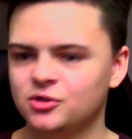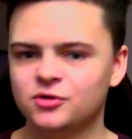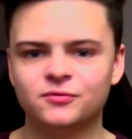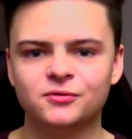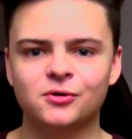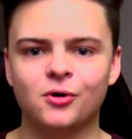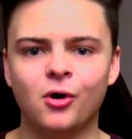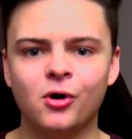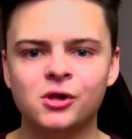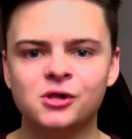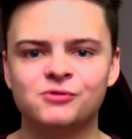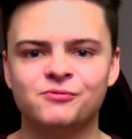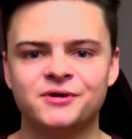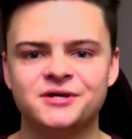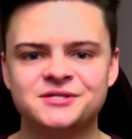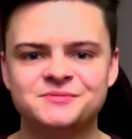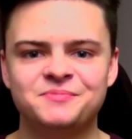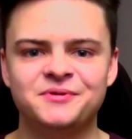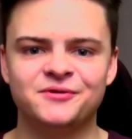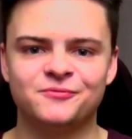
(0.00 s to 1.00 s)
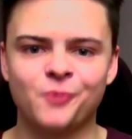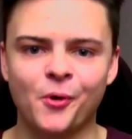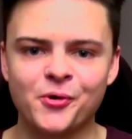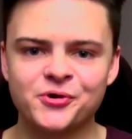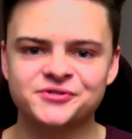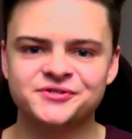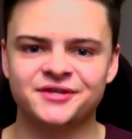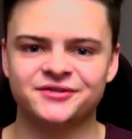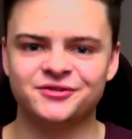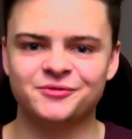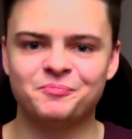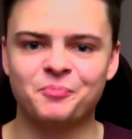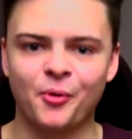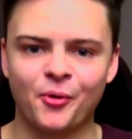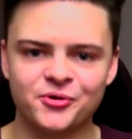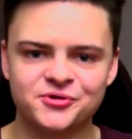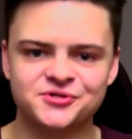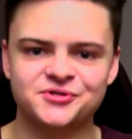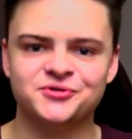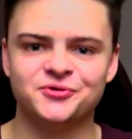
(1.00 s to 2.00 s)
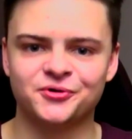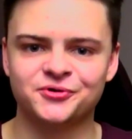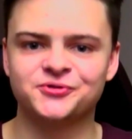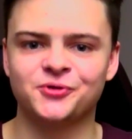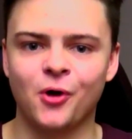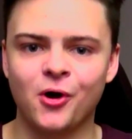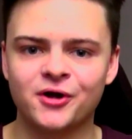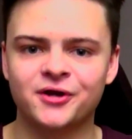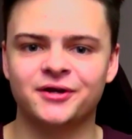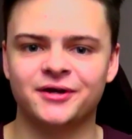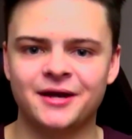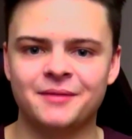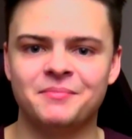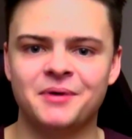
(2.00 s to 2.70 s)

You will always be worse than the person you're talking